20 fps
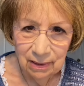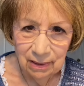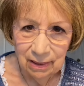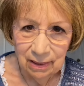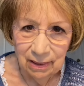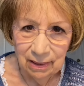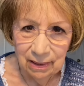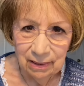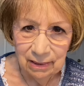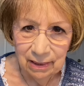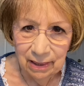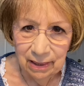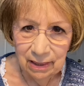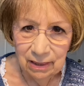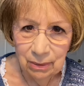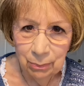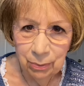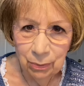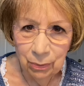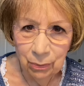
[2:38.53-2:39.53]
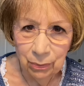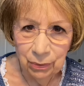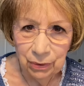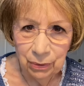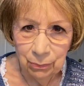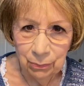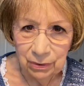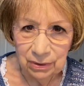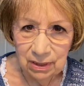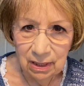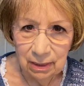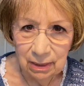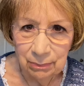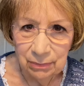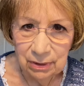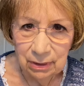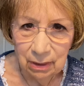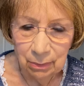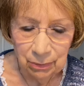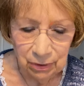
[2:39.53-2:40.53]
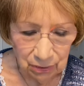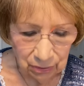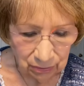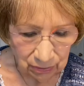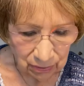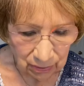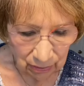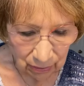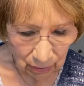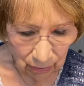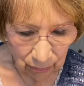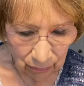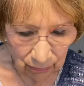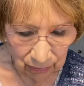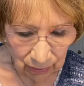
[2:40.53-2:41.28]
And I had an employer one time tell me years ago,